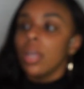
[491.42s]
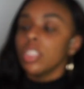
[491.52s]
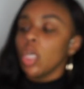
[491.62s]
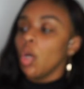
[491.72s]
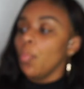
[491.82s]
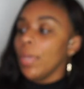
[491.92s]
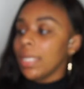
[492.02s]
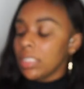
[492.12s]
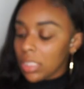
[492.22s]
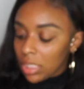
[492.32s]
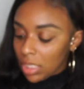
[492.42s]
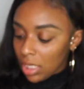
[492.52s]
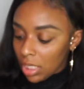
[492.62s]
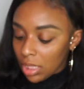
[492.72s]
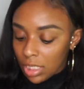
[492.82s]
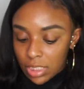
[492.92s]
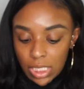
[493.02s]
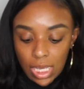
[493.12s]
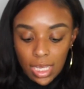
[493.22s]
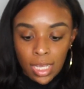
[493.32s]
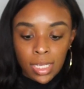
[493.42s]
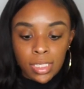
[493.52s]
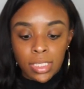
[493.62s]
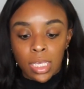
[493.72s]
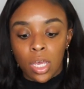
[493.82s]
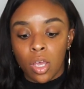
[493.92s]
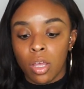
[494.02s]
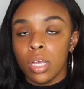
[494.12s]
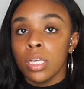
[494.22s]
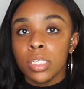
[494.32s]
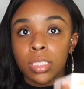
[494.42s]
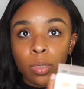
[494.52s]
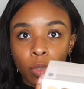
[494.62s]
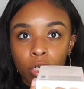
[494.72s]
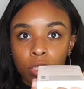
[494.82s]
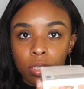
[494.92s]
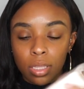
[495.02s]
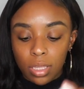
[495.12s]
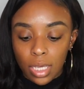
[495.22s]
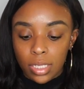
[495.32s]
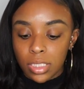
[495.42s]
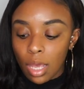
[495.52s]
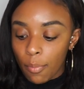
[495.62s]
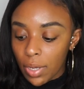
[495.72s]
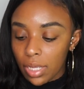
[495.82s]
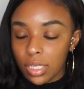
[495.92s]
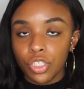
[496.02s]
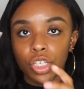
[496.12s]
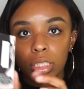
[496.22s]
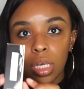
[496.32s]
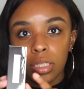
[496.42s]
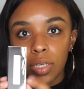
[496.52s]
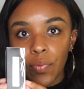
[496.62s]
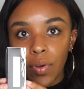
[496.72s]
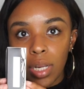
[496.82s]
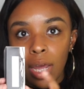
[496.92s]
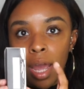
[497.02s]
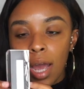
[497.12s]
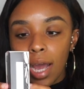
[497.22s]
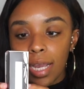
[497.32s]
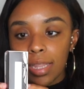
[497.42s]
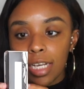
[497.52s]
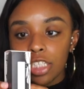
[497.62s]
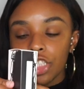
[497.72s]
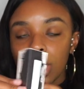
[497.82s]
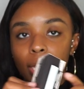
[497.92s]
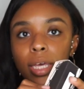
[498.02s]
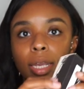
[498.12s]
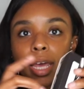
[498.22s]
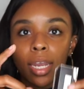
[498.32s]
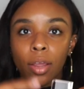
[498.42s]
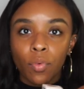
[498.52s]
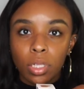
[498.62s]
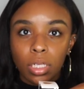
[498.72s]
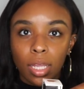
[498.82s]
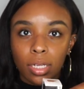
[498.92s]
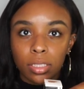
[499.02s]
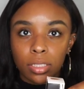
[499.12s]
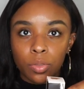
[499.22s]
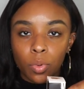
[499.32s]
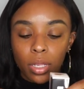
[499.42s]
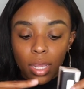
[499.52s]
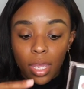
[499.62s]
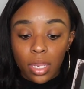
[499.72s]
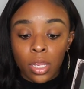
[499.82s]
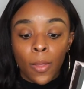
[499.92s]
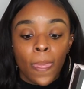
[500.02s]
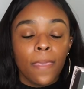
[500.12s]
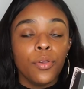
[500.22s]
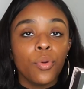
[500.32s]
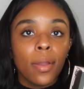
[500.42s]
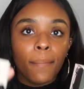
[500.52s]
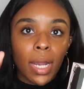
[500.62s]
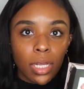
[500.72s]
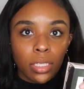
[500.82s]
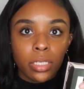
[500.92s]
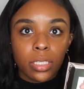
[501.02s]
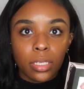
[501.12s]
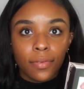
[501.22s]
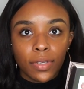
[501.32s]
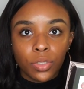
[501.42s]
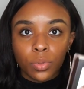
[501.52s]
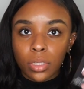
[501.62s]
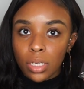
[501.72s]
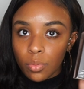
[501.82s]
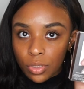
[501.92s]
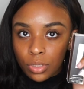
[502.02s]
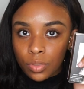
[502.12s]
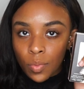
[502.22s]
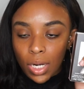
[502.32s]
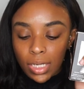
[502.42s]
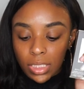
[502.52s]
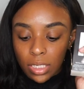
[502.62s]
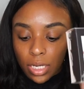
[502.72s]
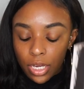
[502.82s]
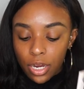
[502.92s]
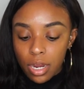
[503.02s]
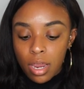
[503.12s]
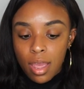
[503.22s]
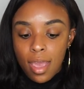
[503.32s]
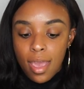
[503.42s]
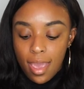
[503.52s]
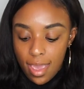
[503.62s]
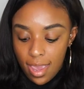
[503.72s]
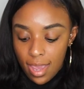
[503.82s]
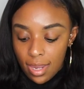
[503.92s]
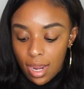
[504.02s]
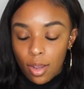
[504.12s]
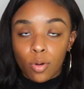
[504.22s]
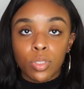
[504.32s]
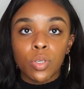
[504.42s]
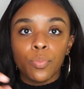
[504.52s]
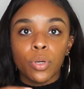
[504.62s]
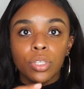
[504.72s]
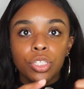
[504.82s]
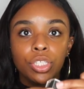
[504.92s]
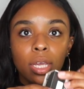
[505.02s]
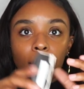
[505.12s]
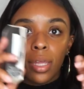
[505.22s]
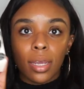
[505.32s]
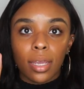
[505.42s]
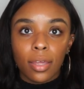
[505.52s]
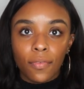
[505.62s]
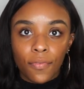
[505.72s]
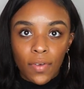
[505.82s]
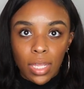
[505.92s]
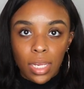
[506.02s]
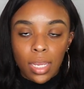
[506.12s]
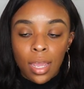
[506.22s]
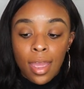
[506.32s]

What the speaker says: so basically this is similar to this, but it's just a different highlight shade. And I really like this one. And you can buy these individually, which is what I did here. And I also brought the shade Confetti.